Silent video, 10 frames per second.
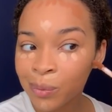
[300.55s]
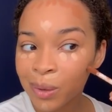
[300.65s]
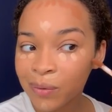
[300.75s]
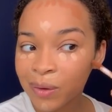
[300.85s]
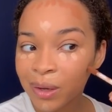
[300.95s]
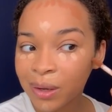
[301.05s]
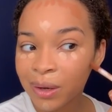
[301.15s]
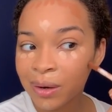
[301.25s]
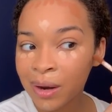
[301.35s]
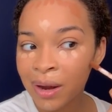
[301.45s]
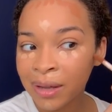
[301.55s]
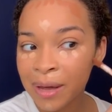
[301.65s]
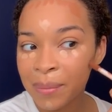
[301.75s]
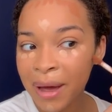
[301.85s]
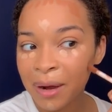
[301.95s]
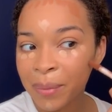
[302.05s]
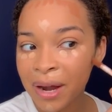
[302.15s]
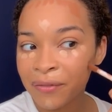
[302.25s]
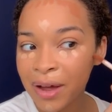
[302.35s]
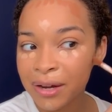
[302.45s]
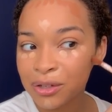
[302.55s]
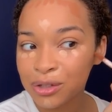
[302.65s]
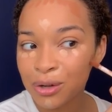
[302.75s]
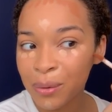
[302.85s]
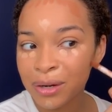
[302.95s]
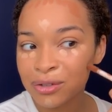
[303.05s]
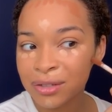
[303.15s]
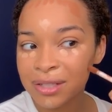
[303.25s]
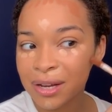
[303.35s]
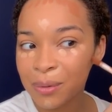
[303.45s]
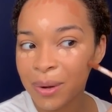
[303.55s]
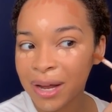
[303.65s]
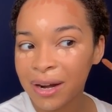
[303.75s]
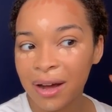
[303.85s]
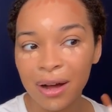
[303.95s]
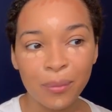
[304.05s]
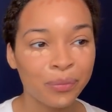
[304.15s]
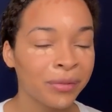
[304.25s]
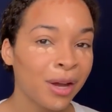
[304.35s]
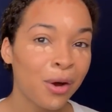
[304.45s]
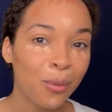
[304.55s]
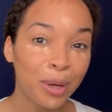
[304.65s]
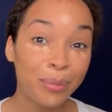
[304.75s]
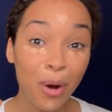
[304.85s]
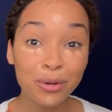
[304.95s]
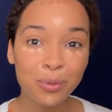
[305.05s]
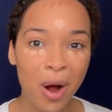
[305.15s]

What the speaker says: we have to not get back, but I find it so interesting when we post